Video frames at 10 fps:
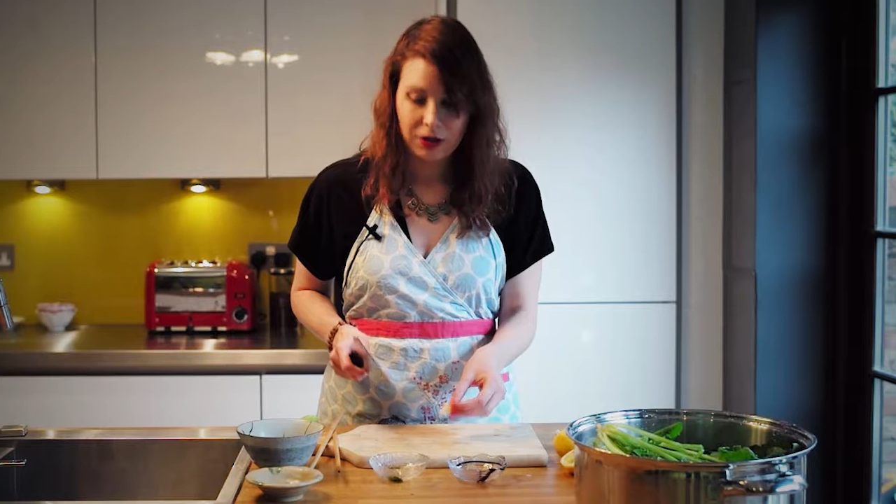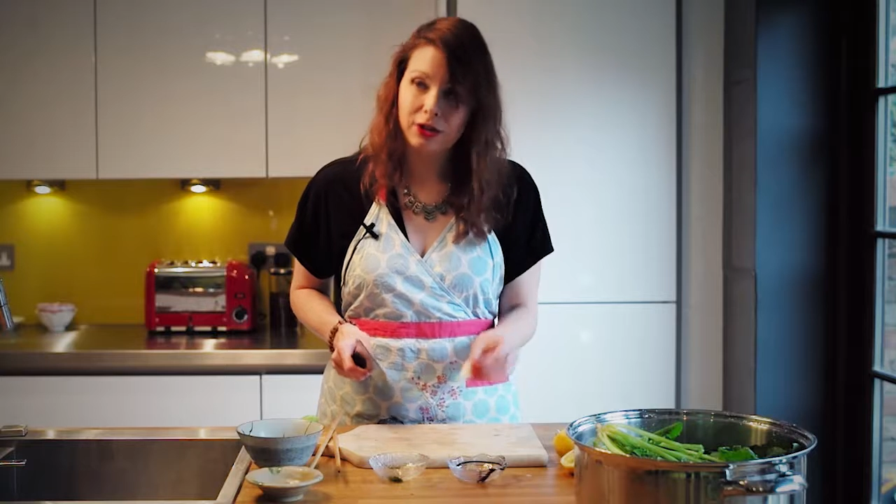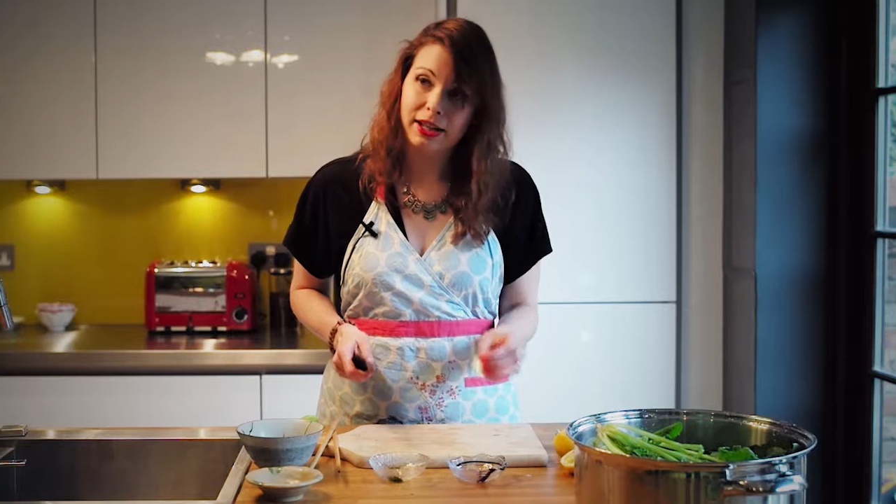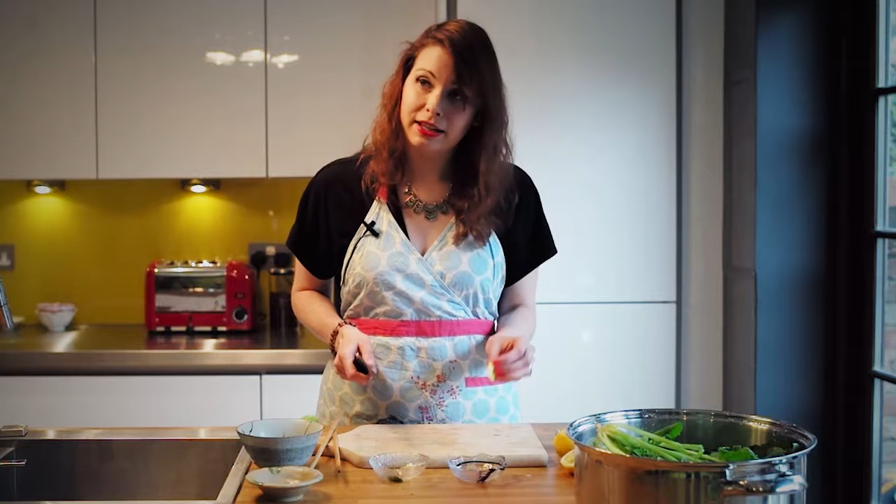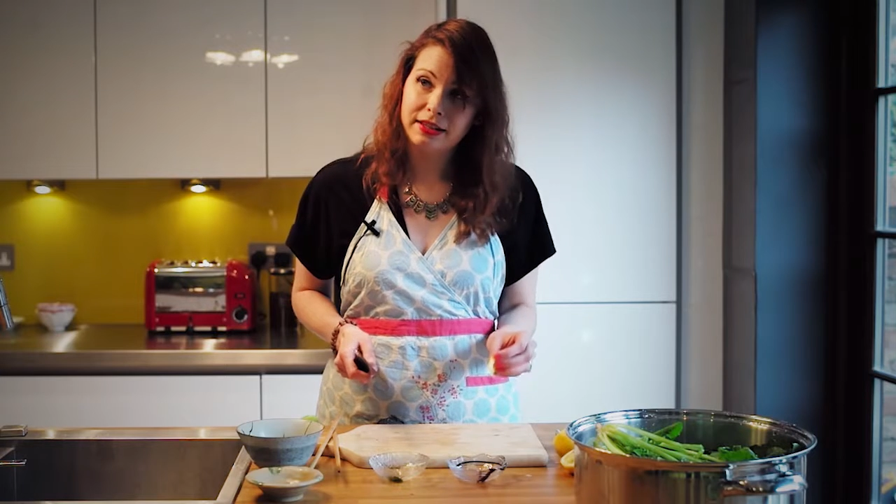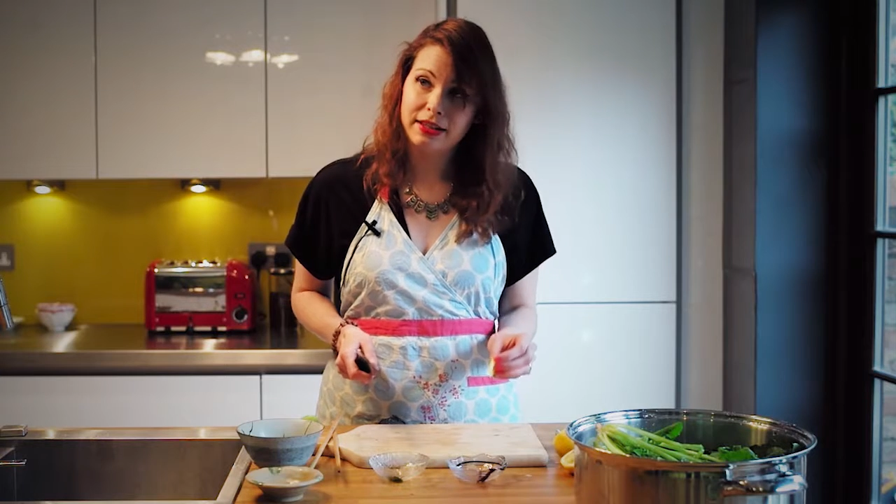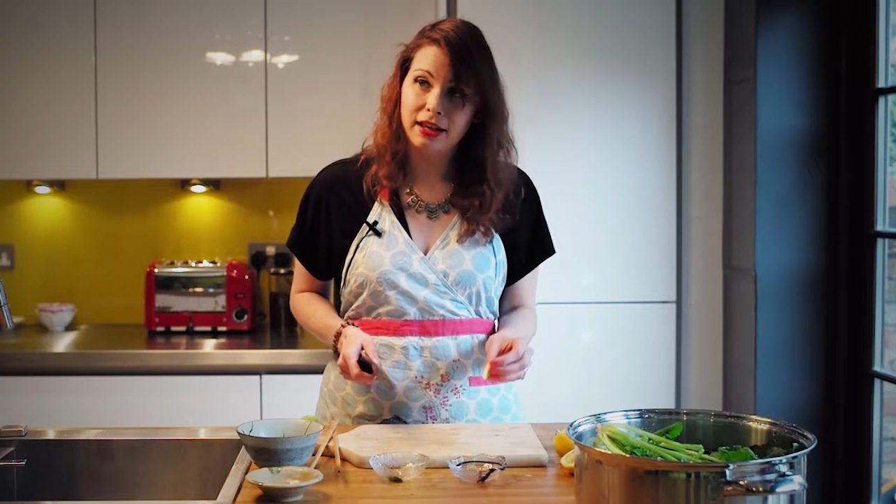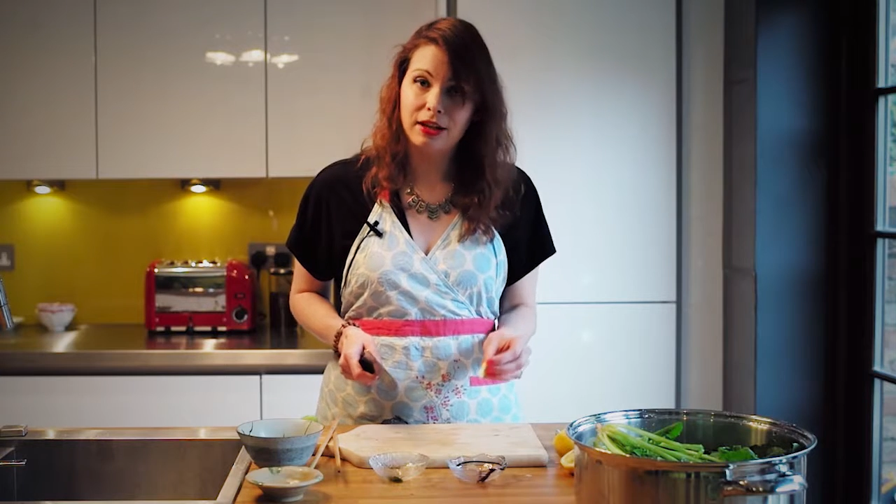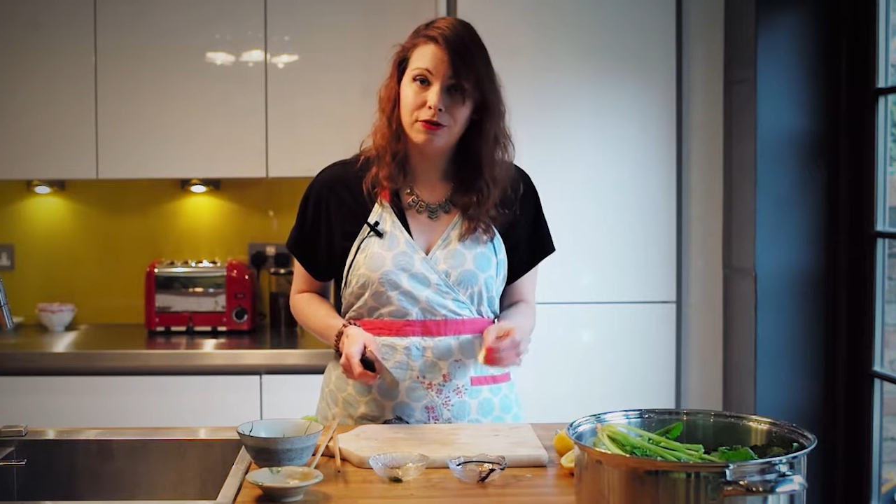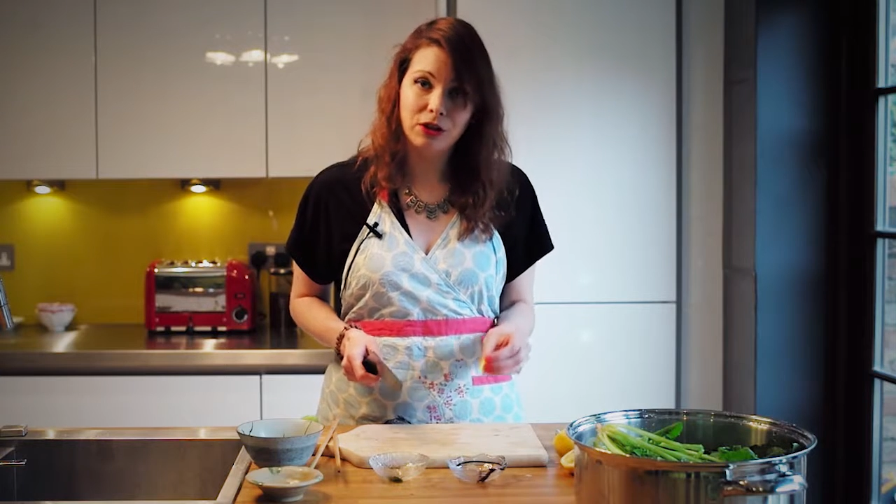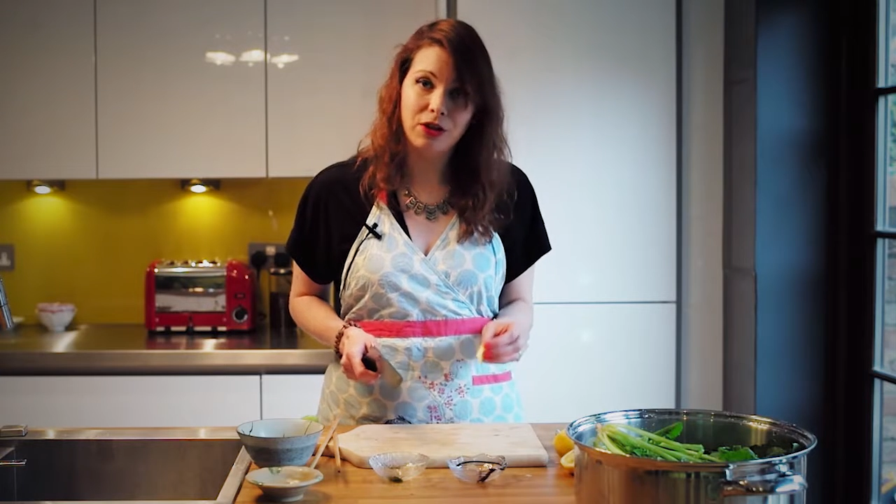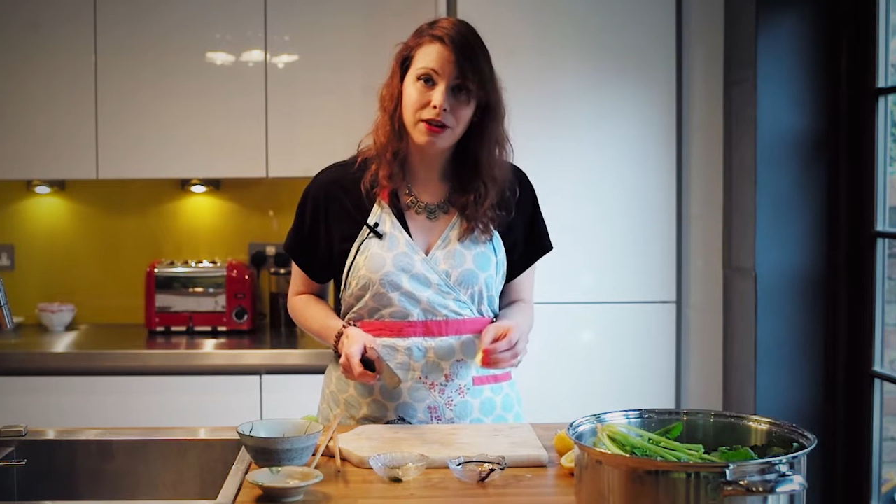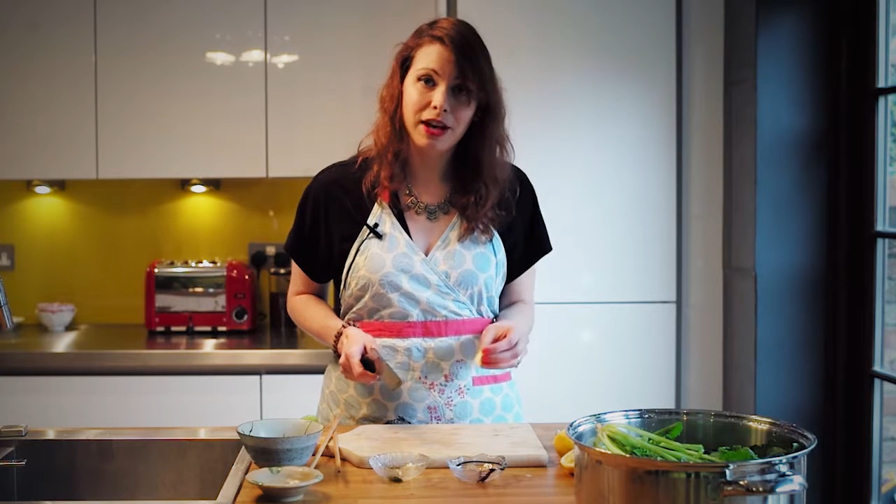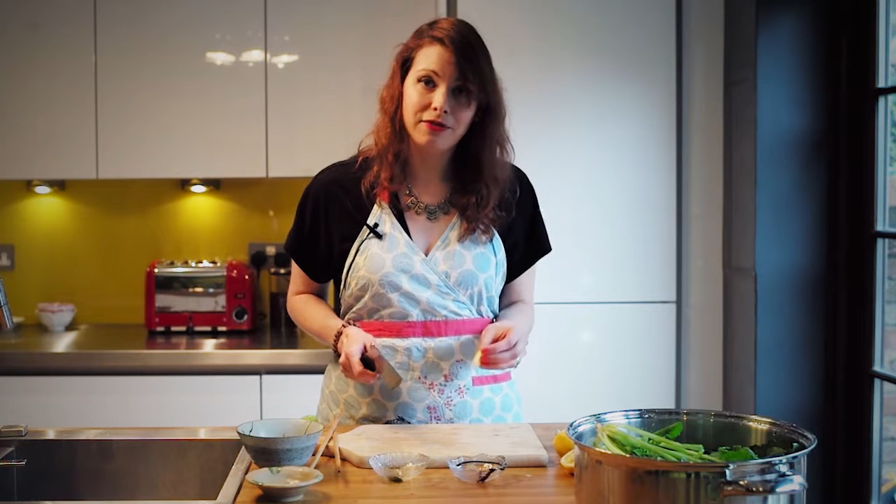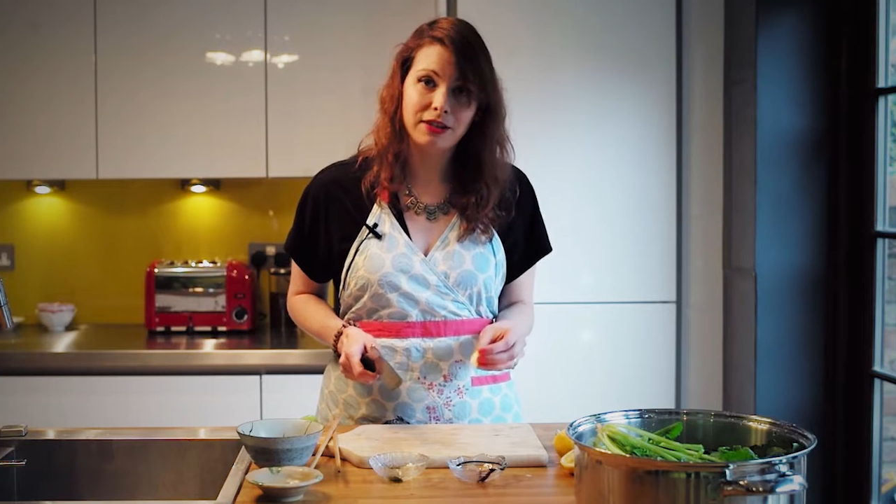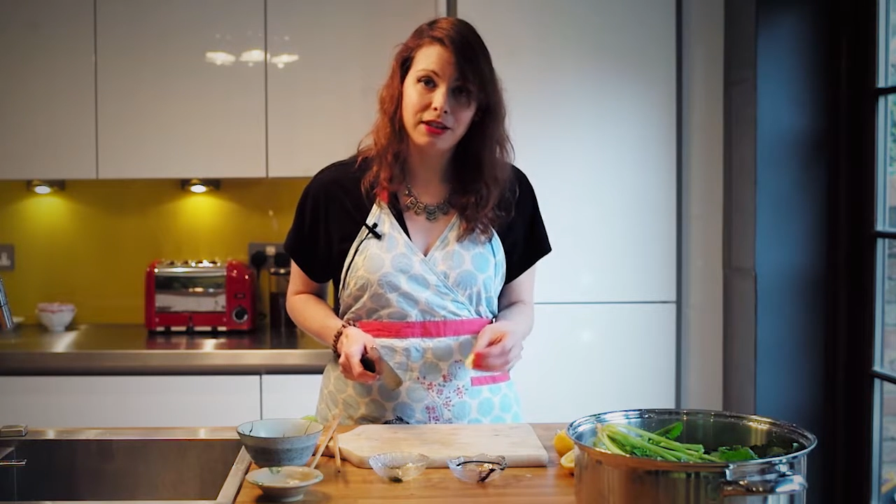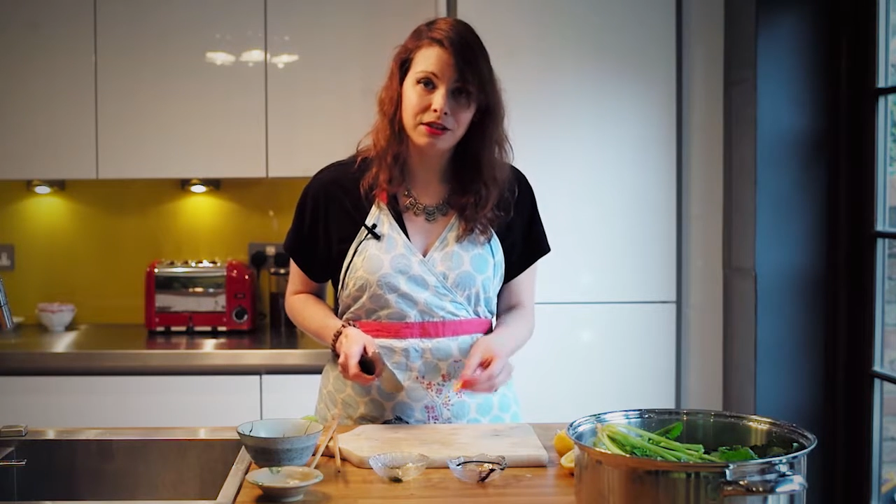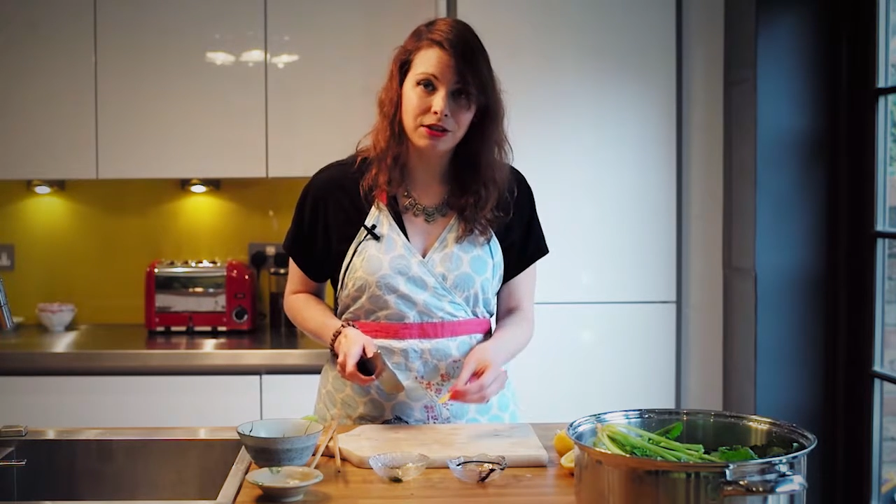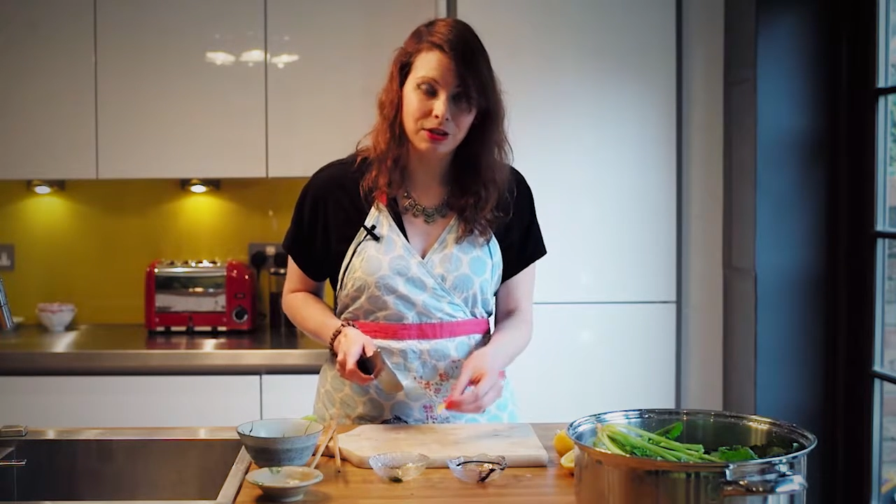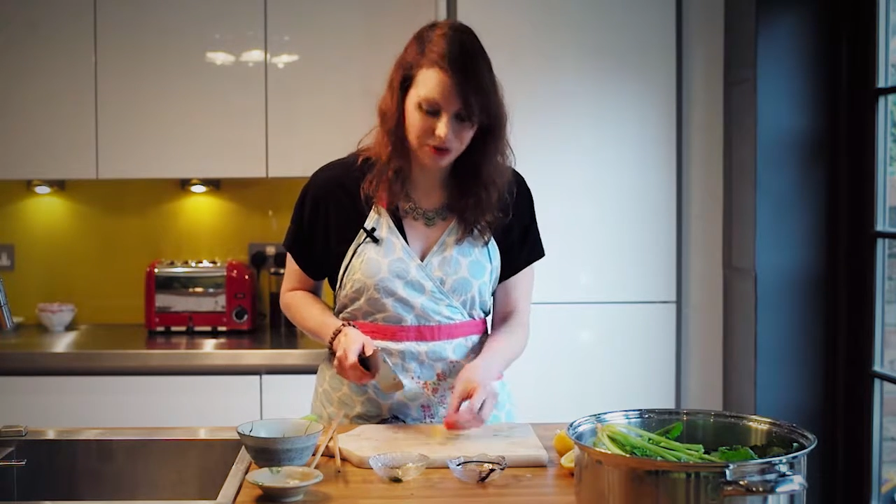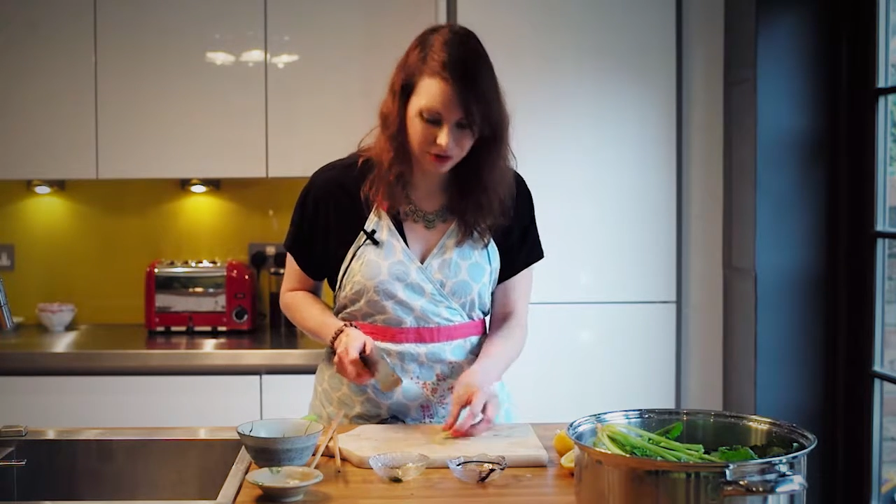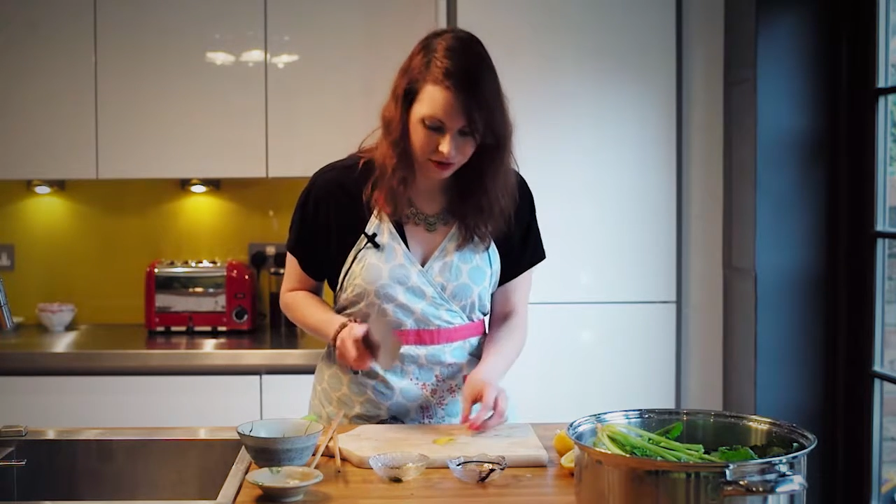So like I said, if you don't have a zester,